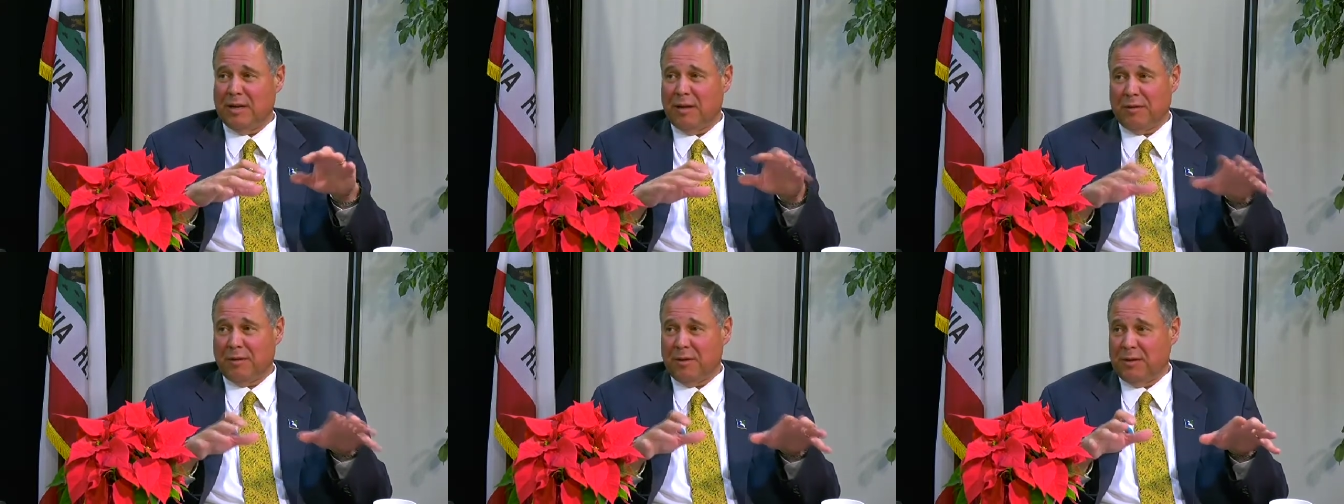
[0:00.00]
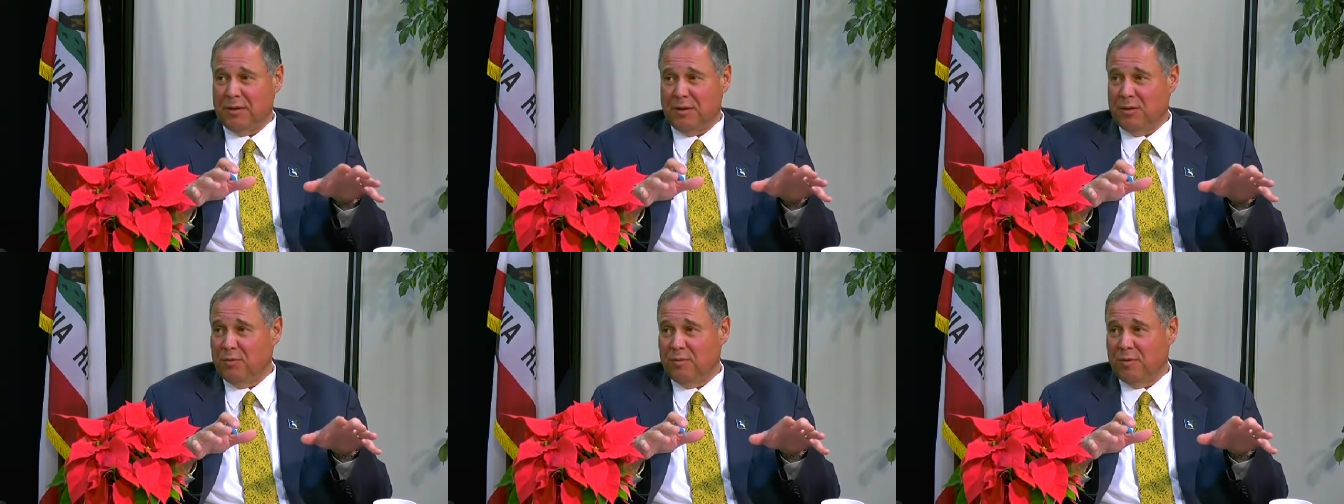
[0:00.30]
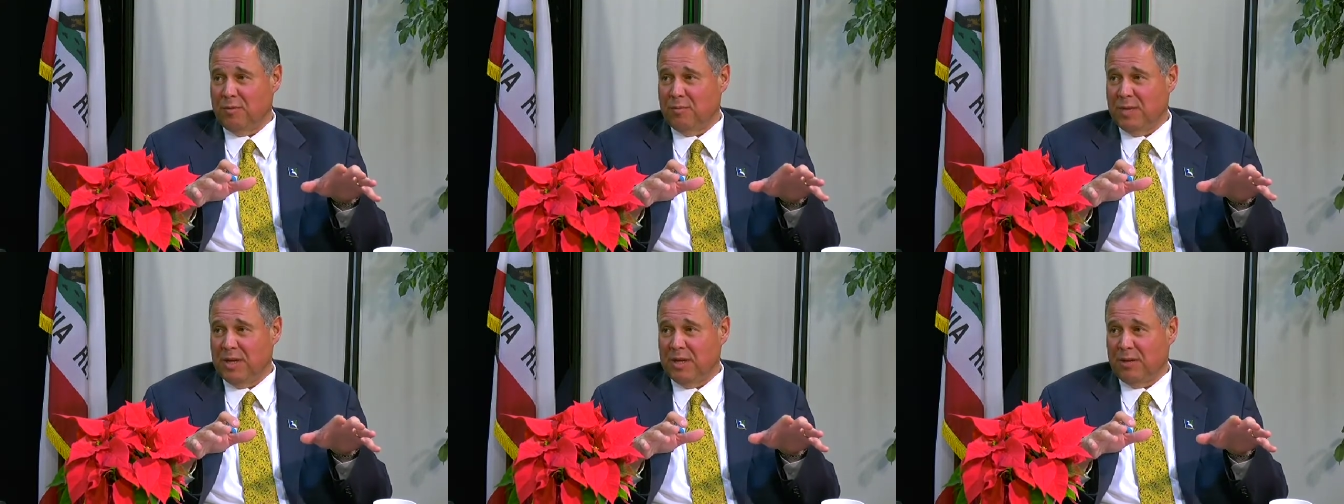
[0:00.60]
nothing to do
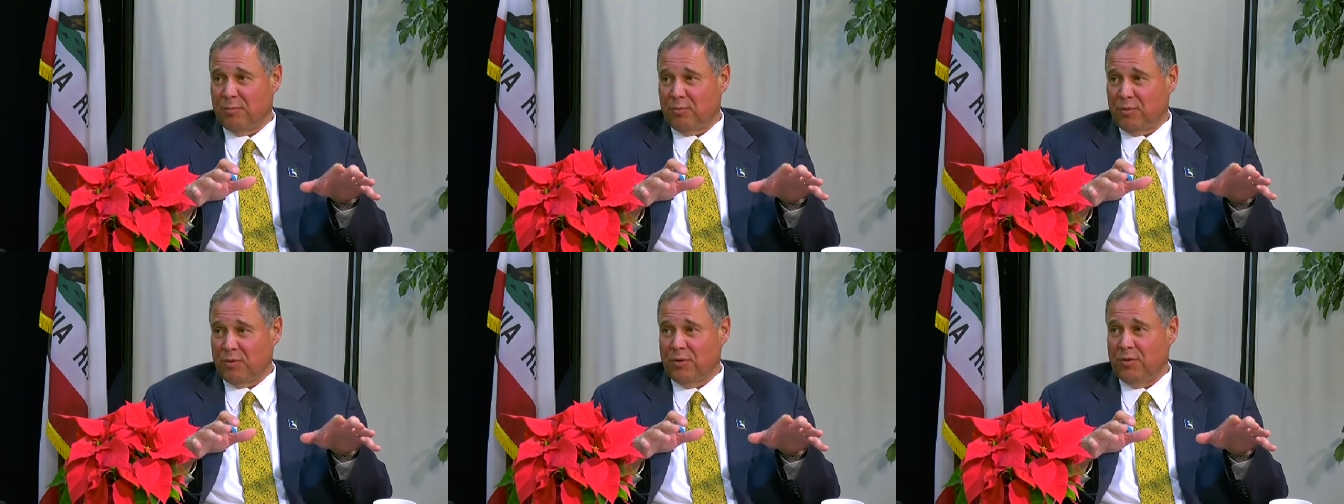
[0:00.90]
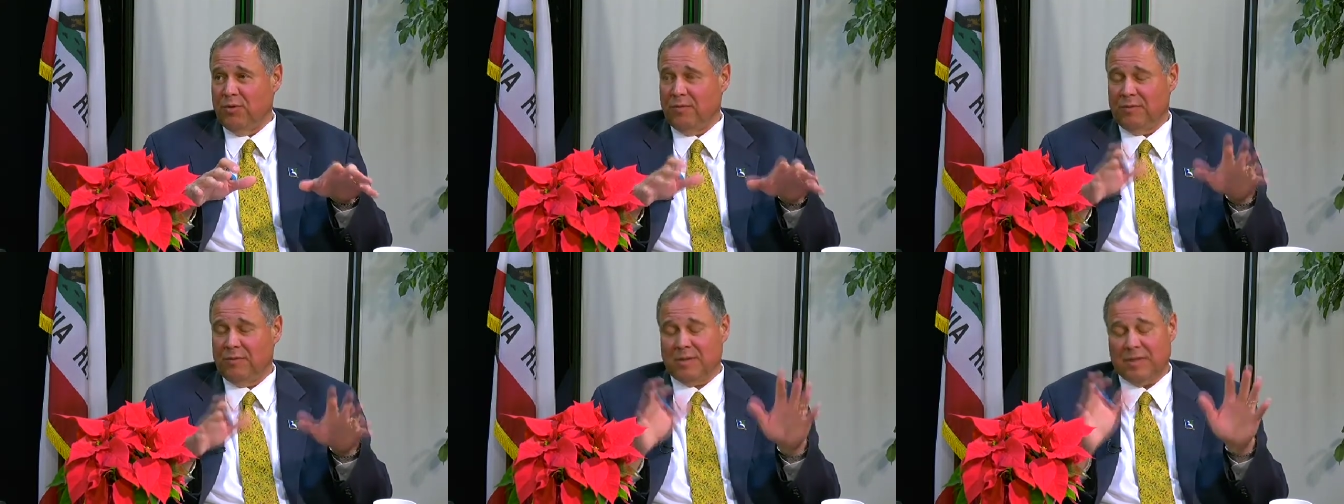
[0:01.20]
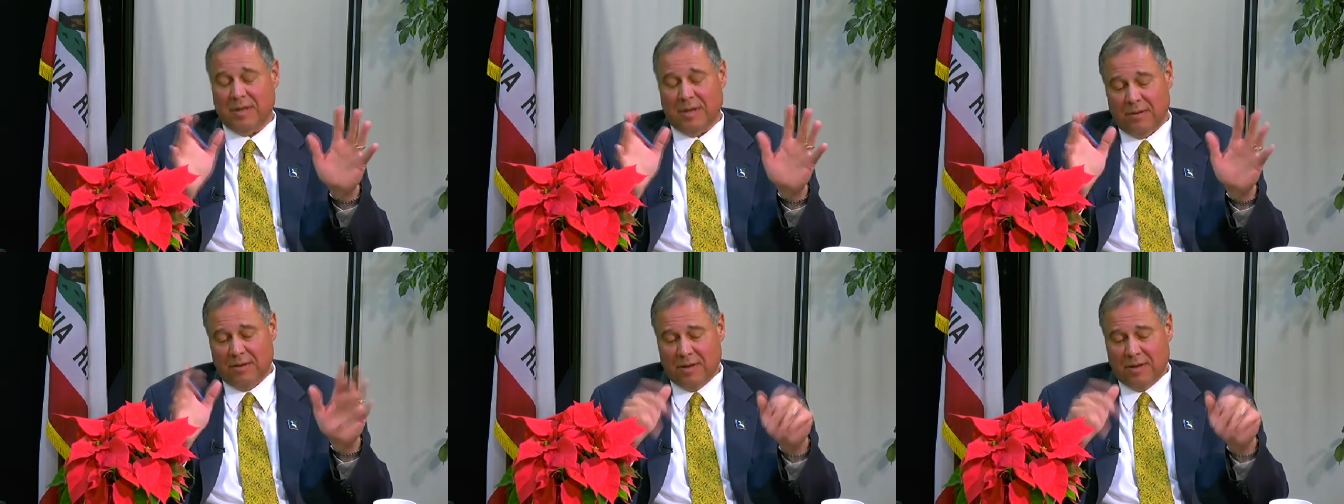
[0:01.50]
with being approved.
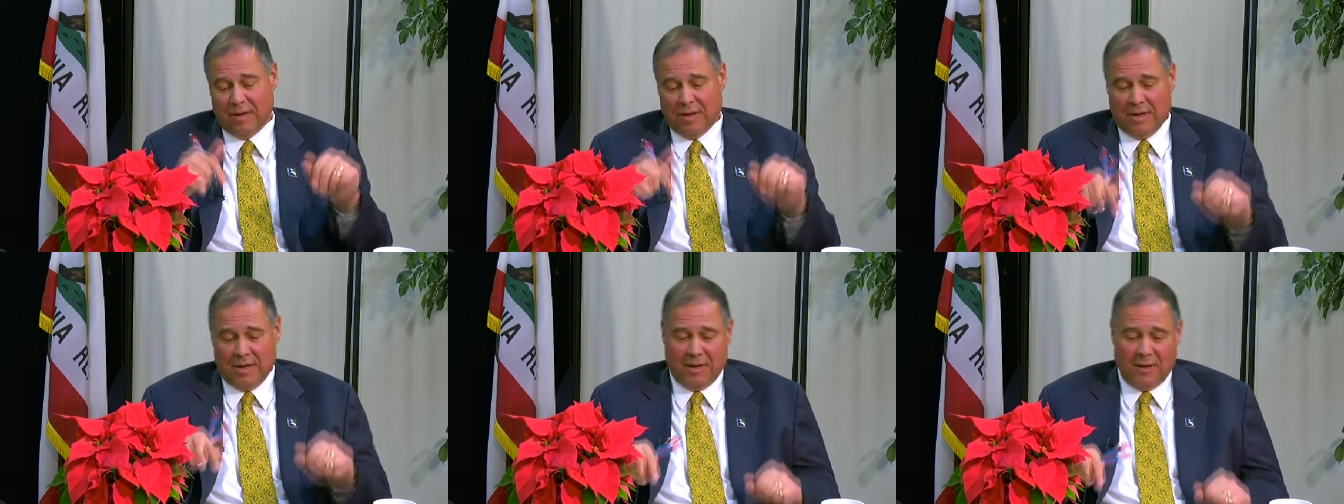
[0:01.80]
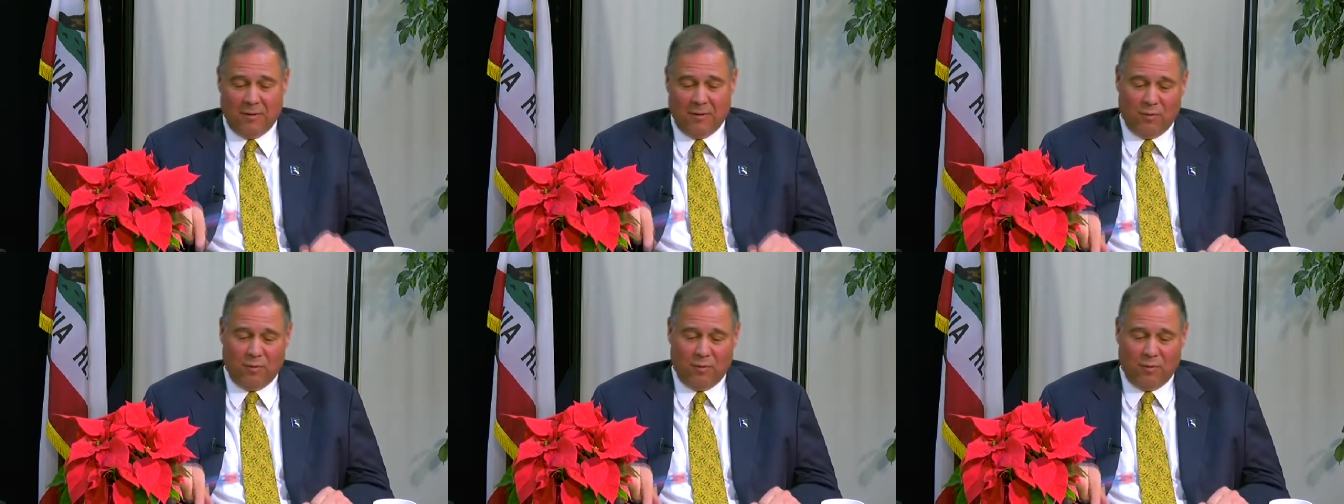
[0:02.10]
So right.